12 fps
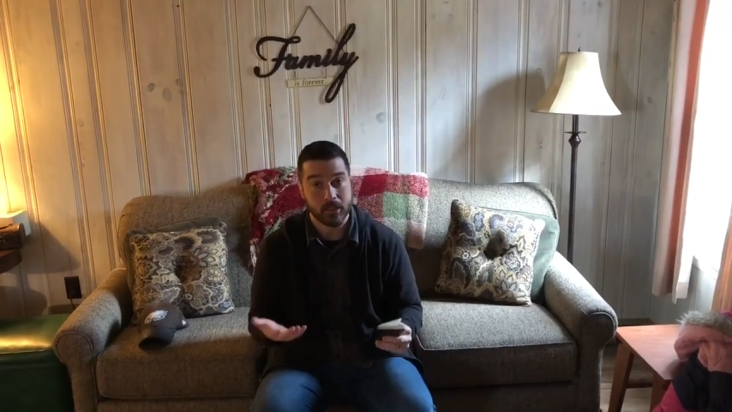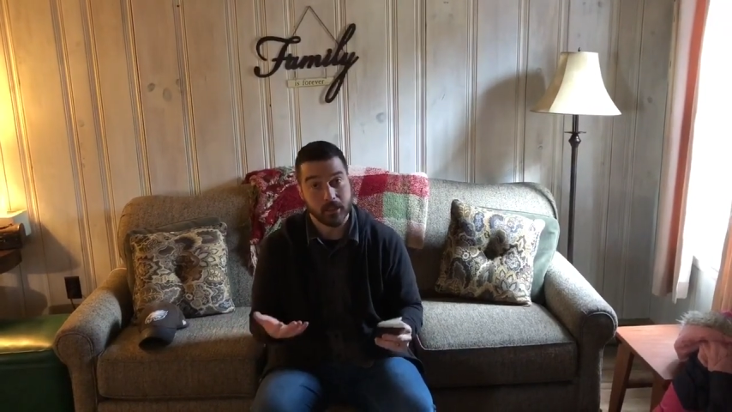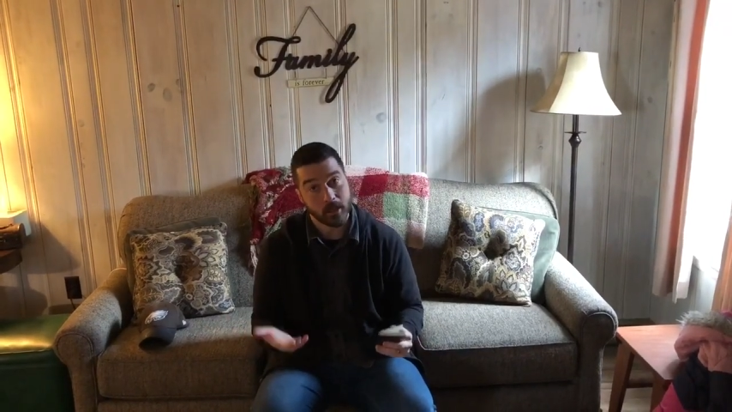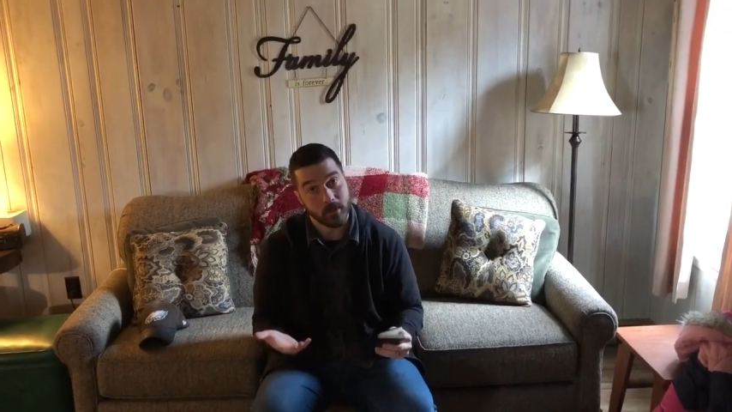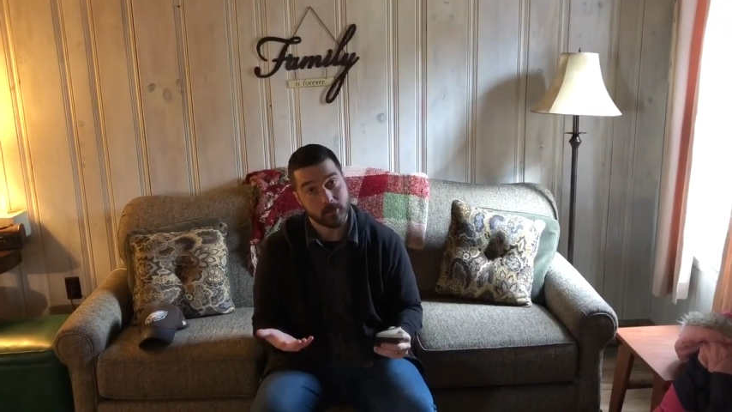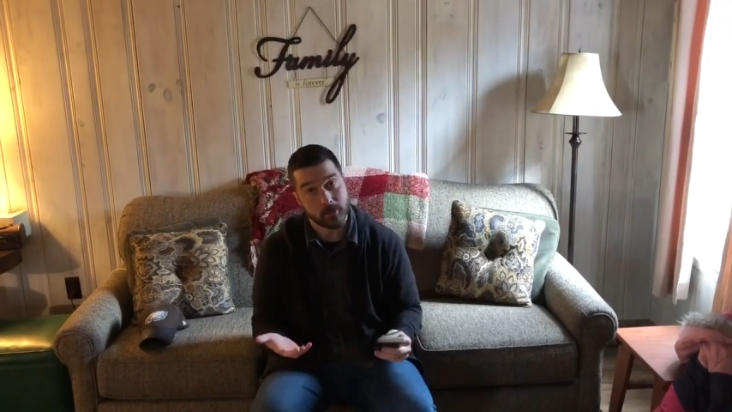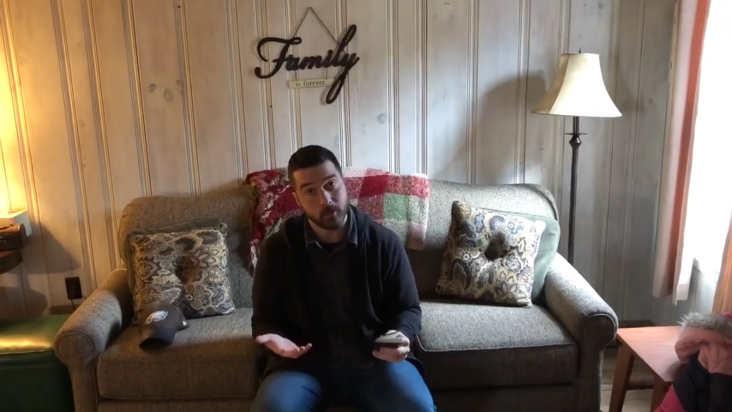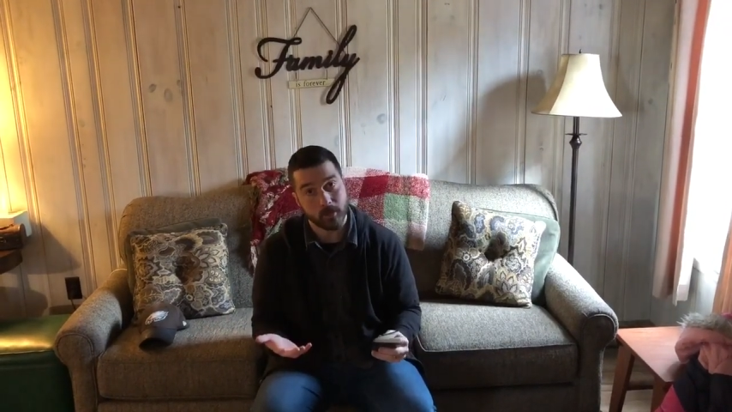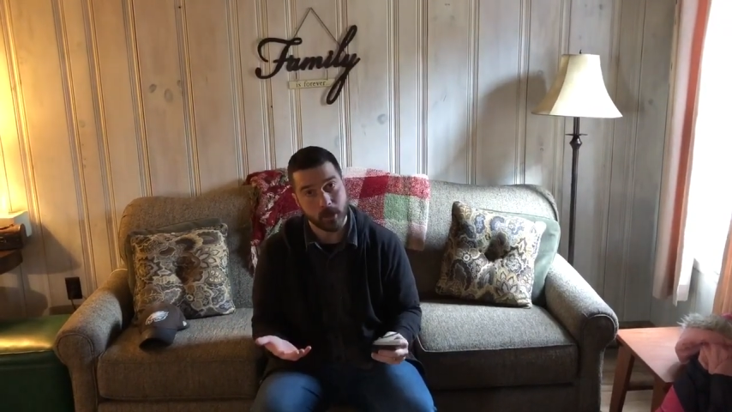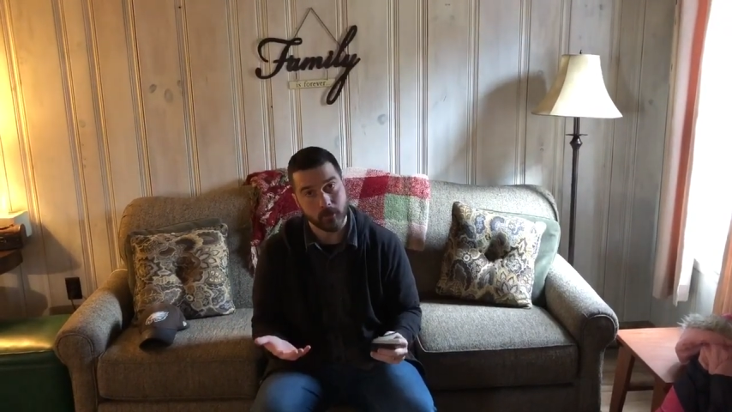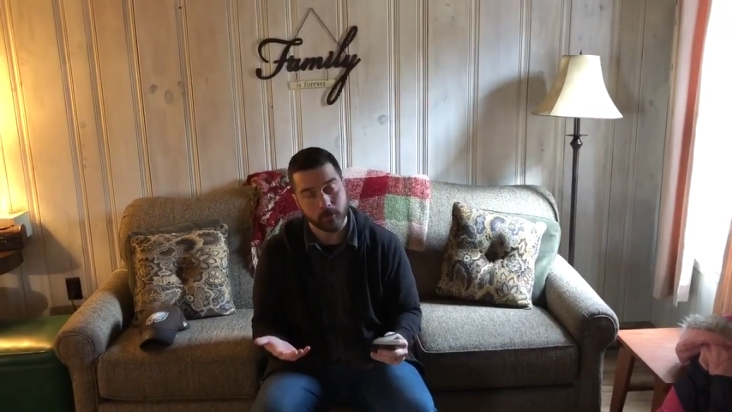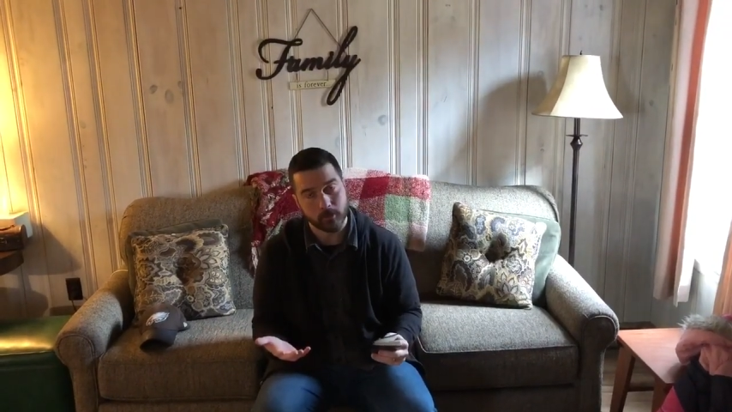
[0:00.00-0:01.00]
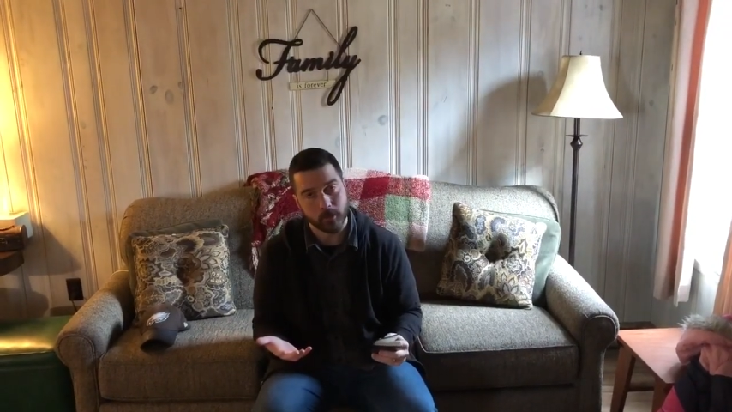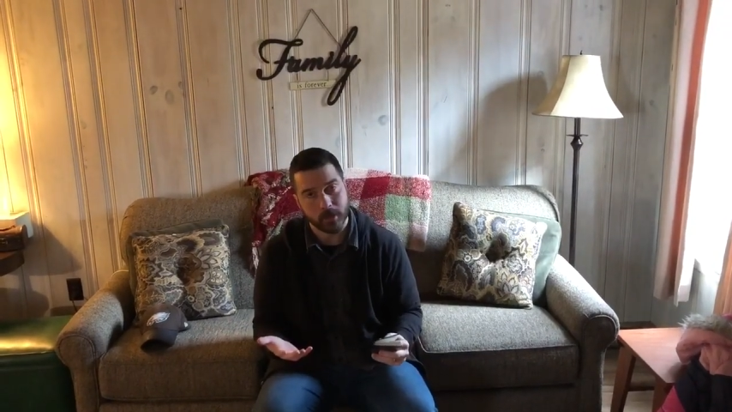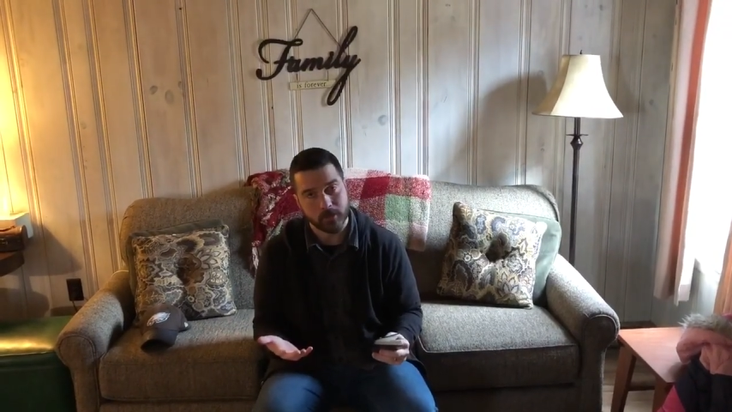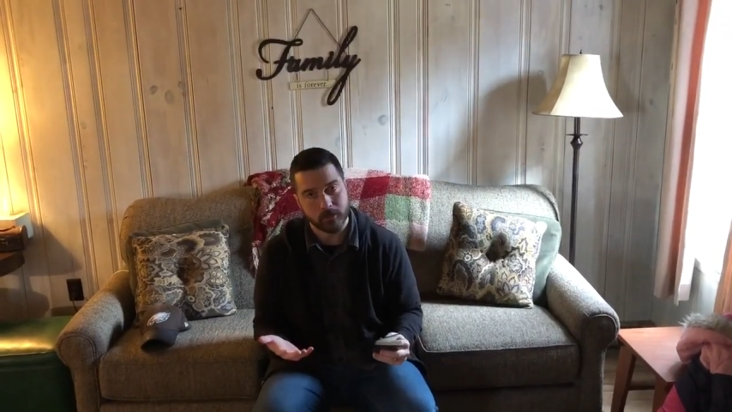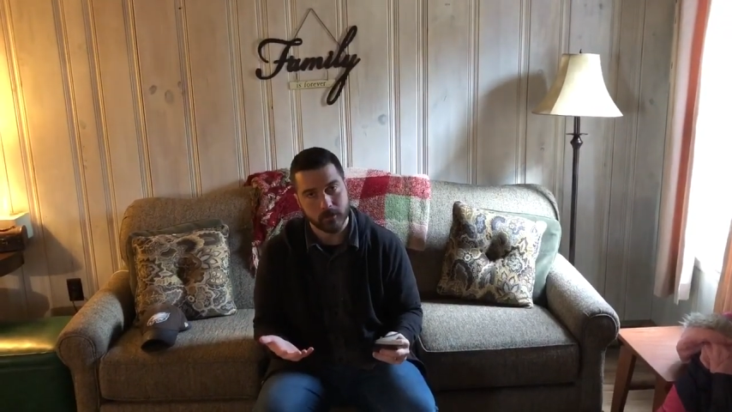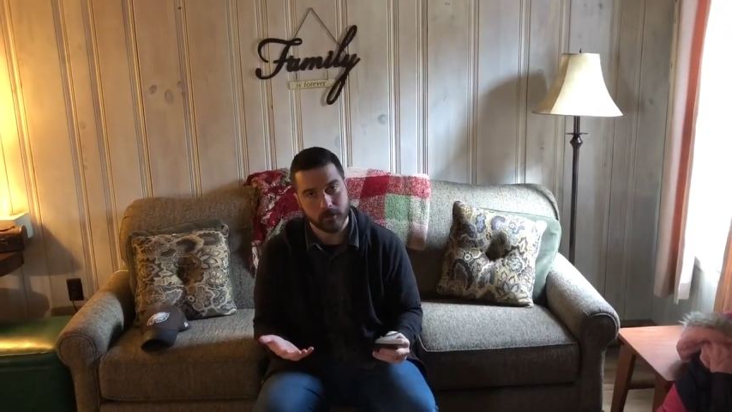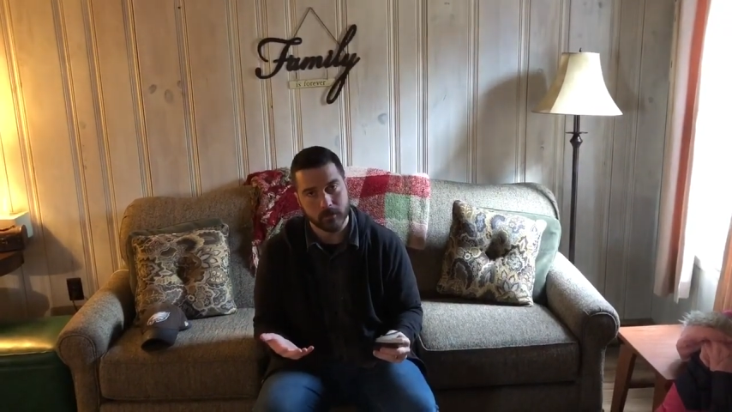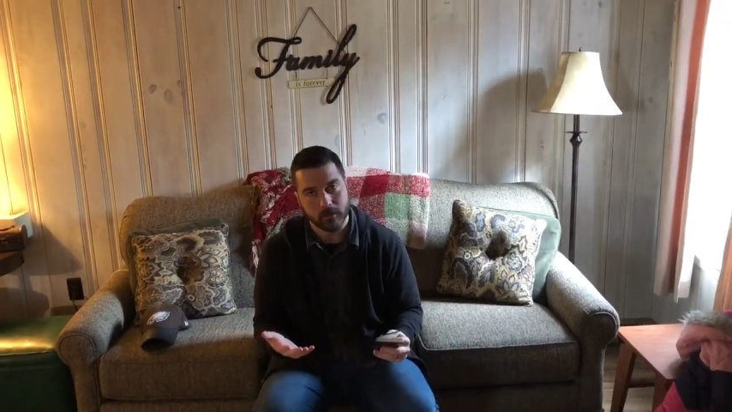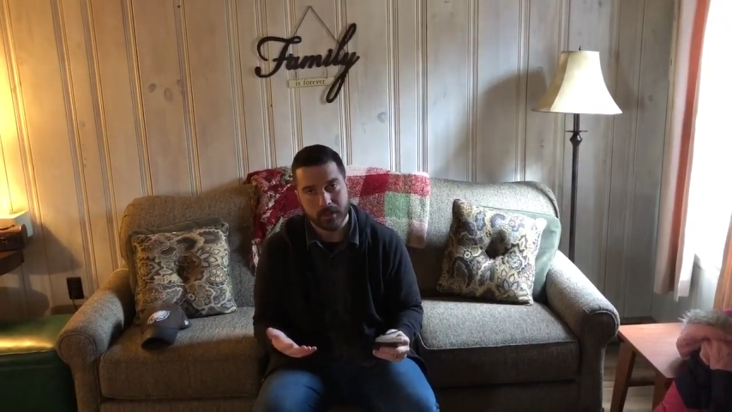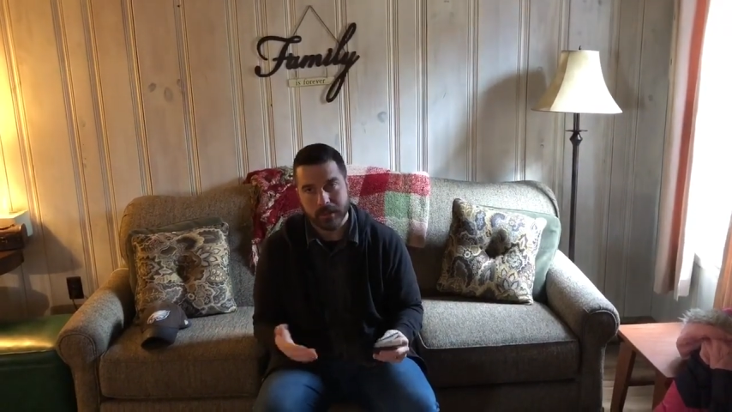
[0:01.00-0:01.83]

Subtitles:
he comes to another point too.